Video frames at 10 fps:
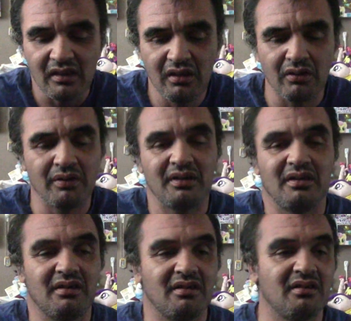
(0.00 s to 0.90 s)
You know,
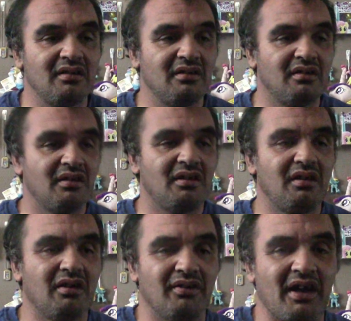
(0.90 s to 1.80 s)

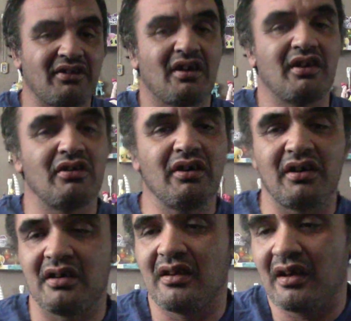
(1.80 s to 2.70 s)
you know, that's how they look
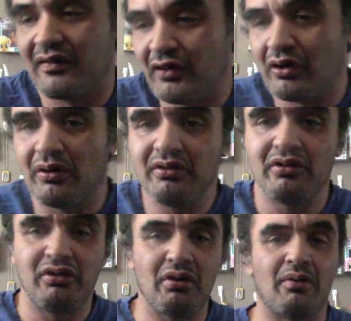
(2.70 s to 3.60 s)
at it. Like, if you're going to
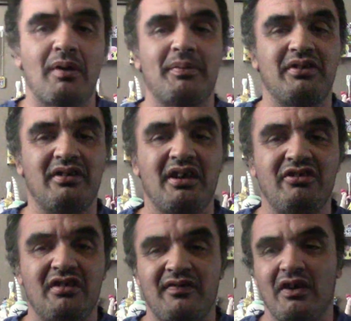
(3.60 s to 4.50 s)
do a
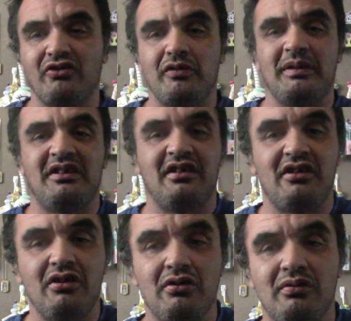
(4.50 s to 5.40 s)
representation of L G B T
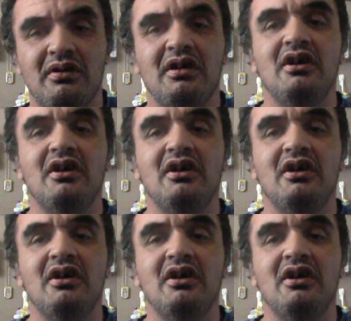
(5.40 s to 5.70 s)
Q,